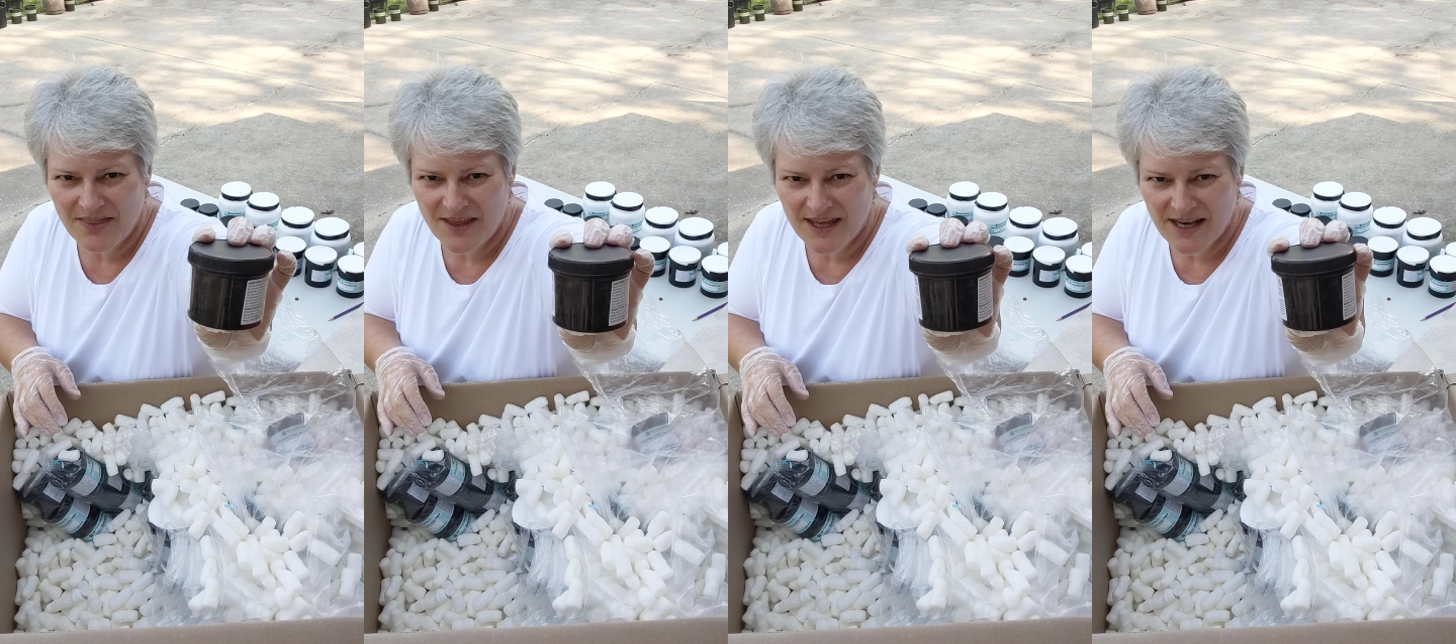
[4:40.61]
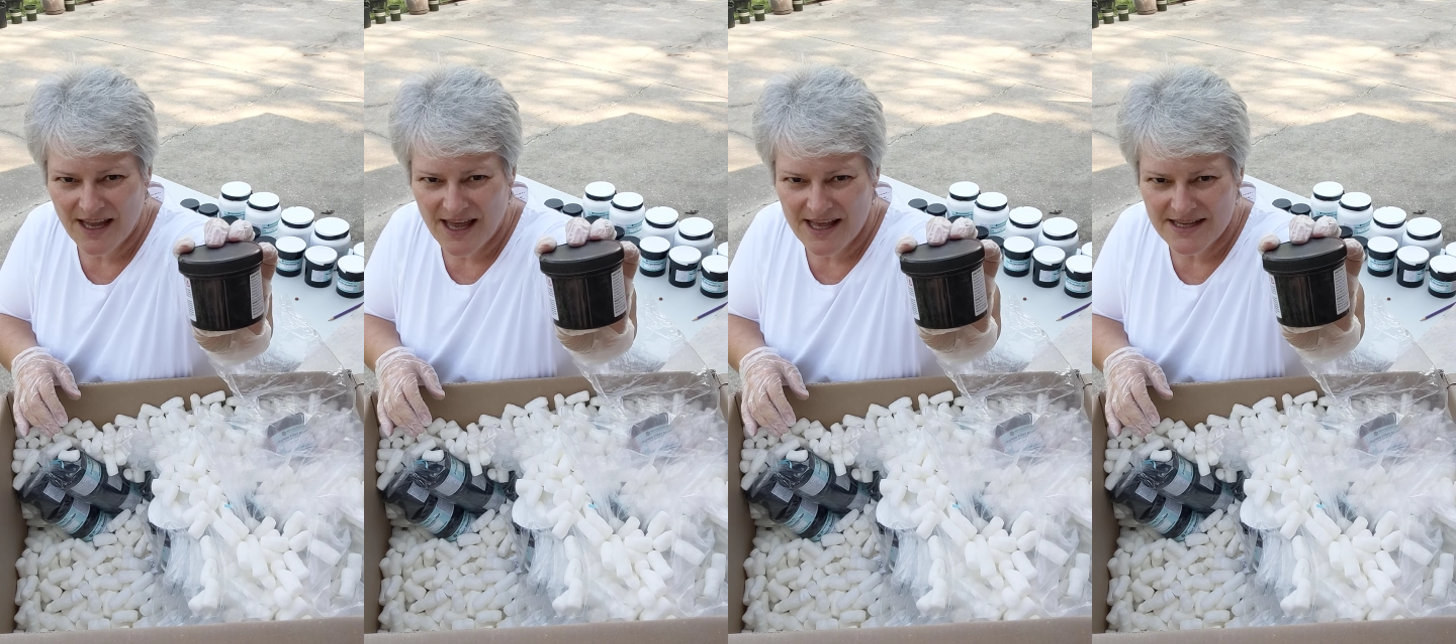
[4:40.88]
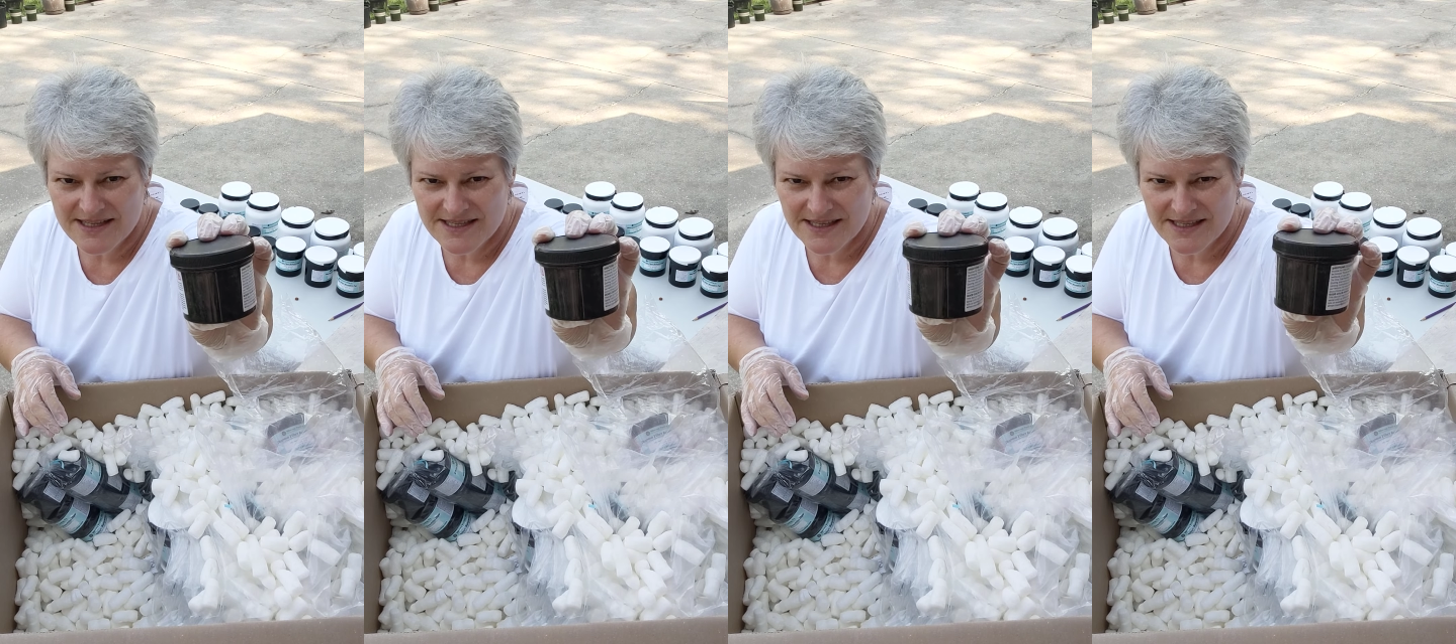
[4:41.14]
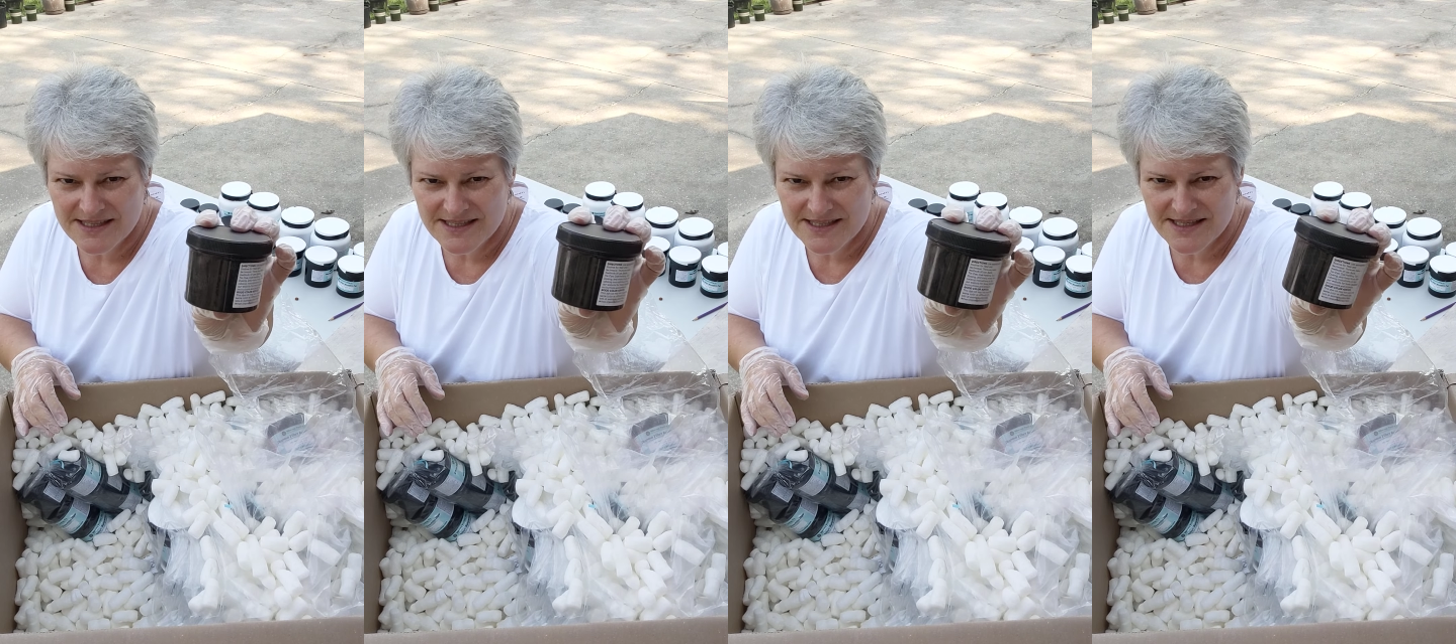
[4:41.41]
that has
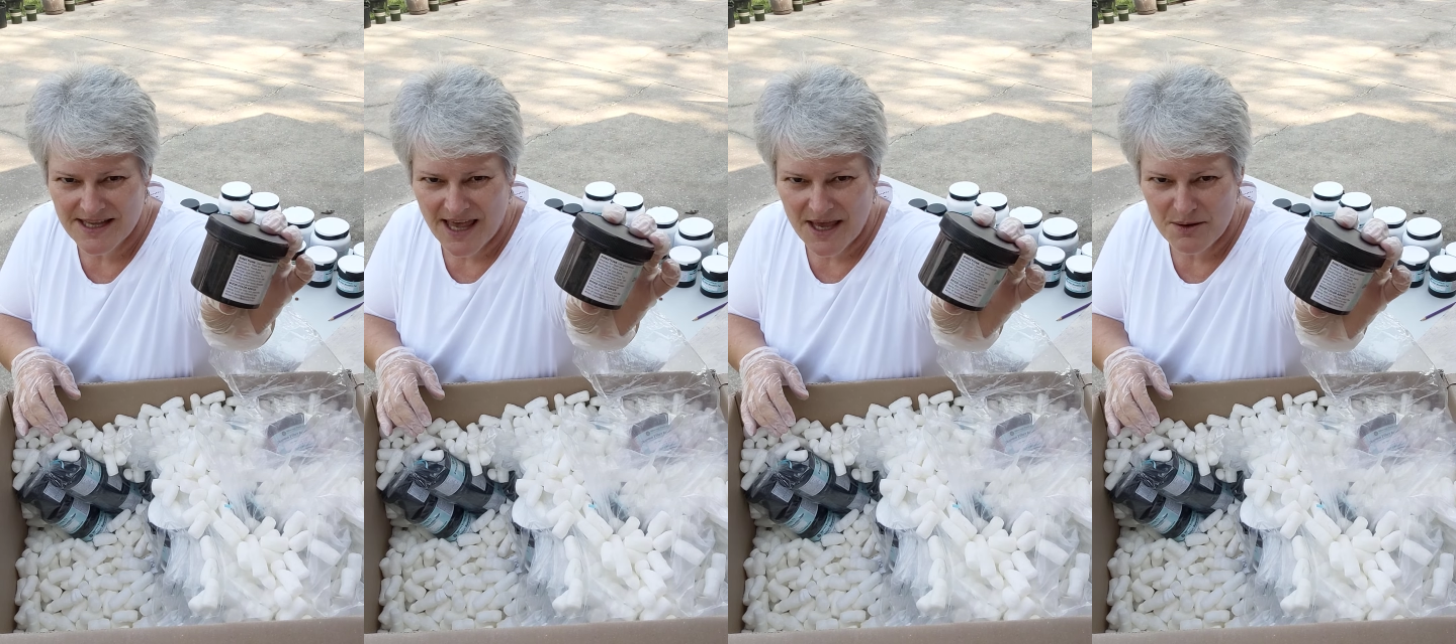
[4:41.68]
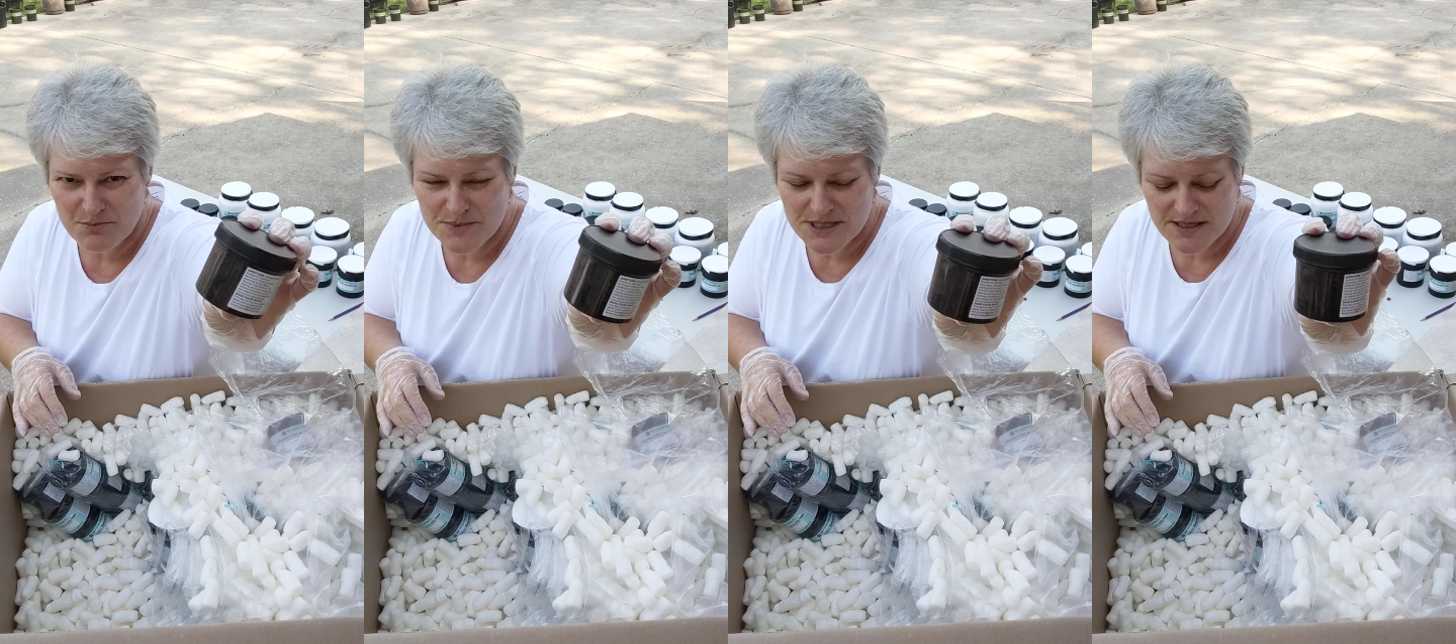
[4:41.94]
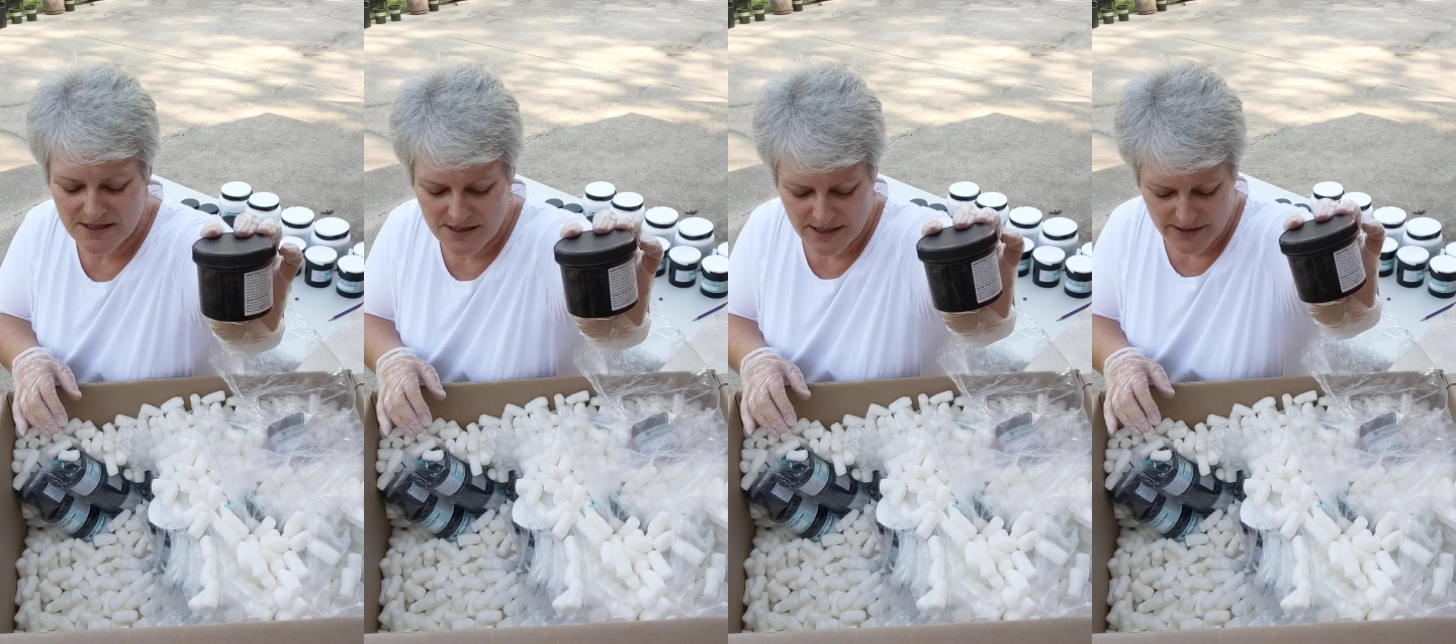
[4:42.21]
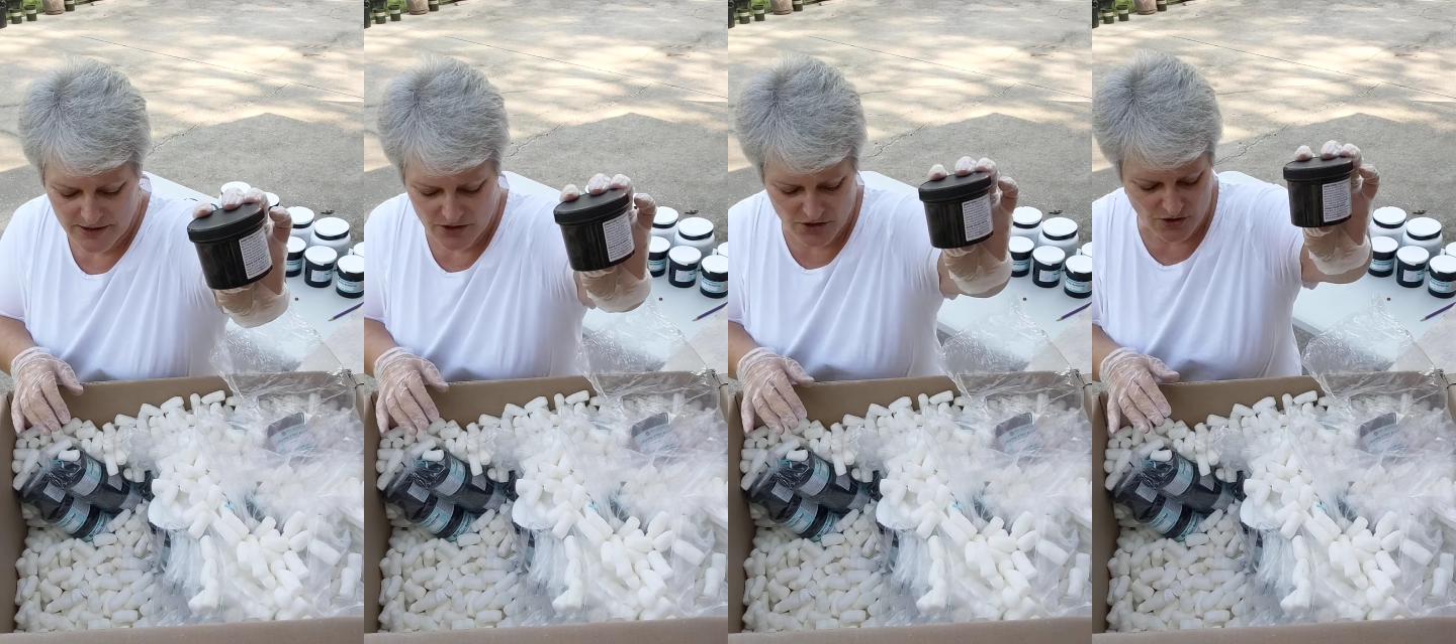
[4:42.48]
escaped
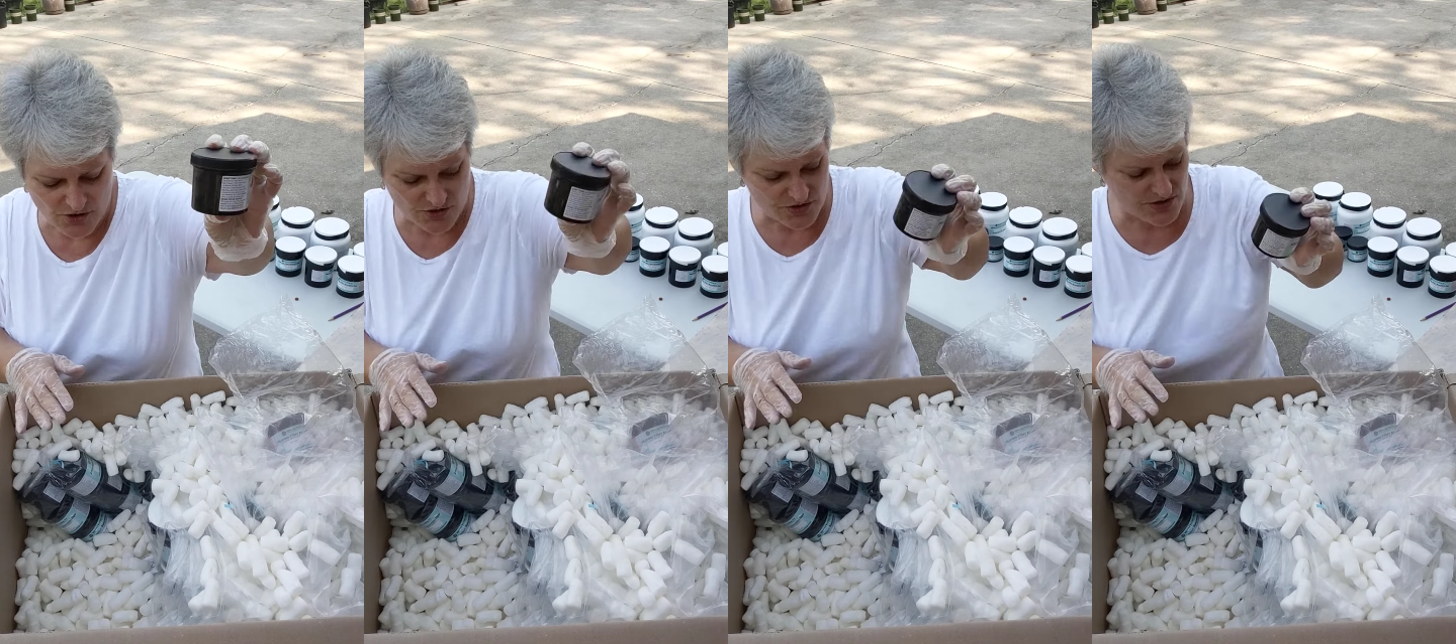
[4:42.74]
there.